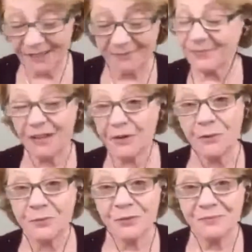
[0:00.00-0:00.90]
of
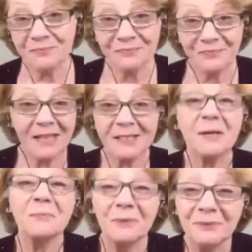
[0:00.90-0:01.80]
course,
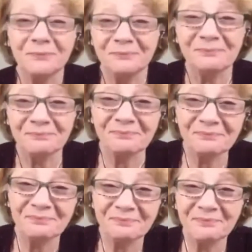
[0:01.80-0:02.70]
example,
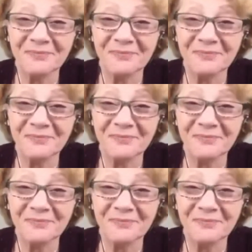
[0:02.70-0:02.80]
you